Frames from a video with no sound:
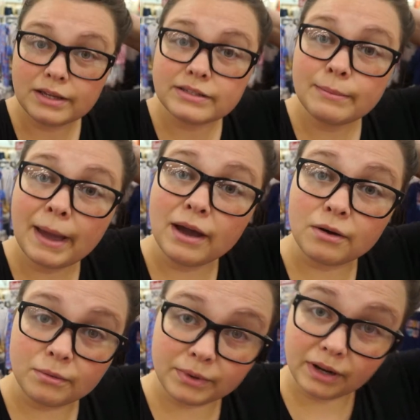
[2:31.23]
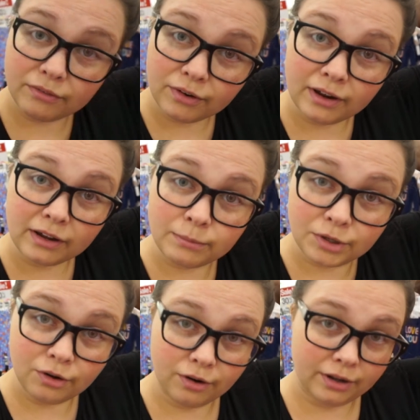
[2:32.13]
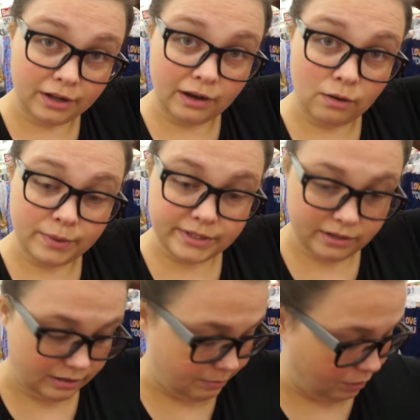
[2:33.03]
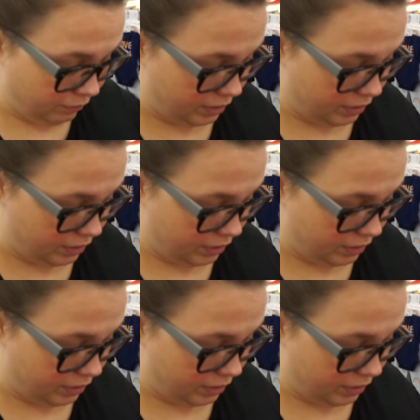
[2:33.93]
Somehow, whenever I come to Target, I always end up over